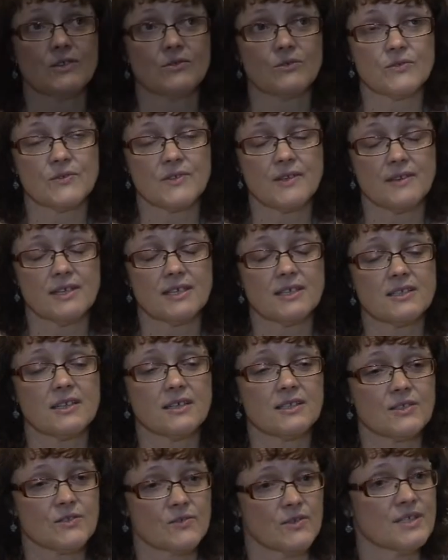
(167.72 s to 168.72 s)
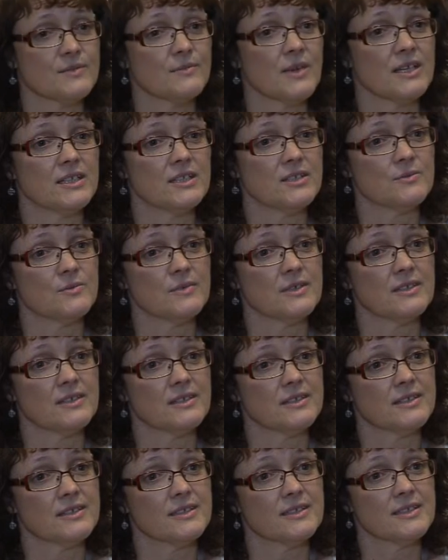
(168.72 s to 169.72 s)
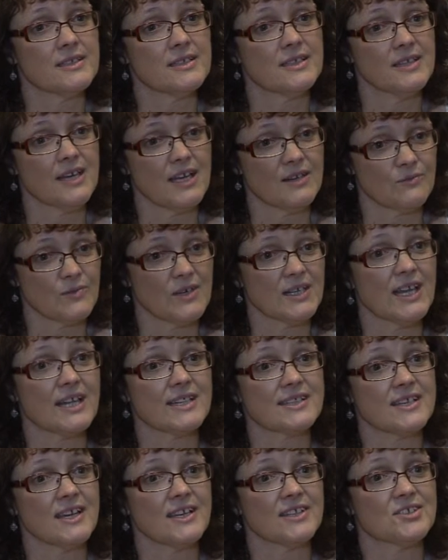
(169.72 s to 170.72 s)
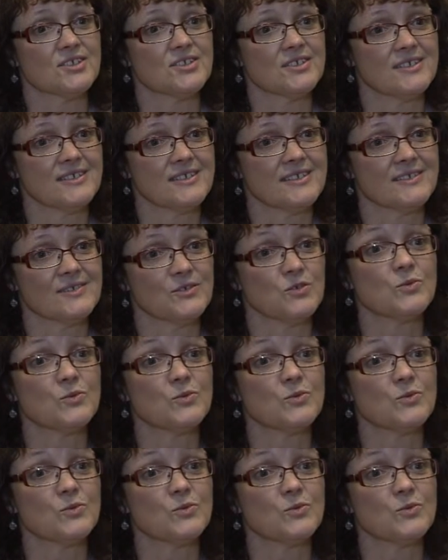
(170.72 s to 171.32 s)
there are also things like stress management and relaxation,